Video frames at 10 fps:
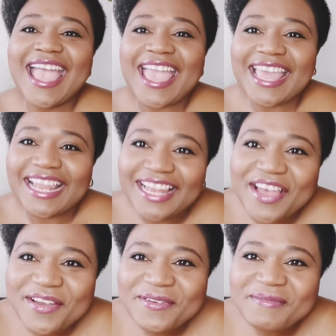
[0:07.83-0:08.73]

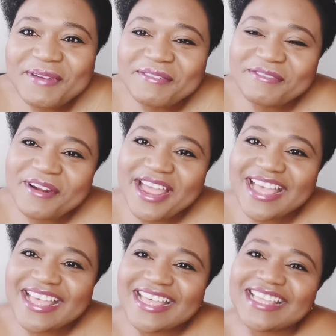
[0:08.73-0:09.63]
Hello my
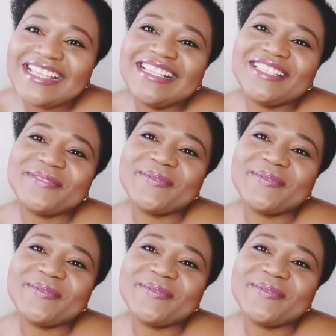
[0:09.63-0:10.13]
friends,